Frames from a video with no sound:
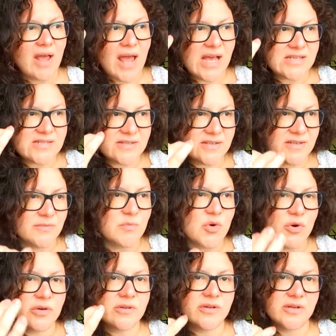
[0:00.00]
as a
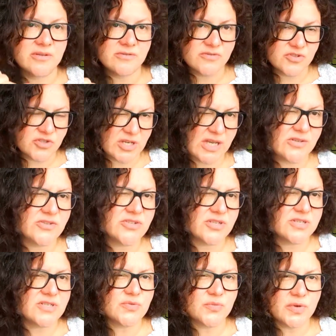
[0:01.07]
more conscientious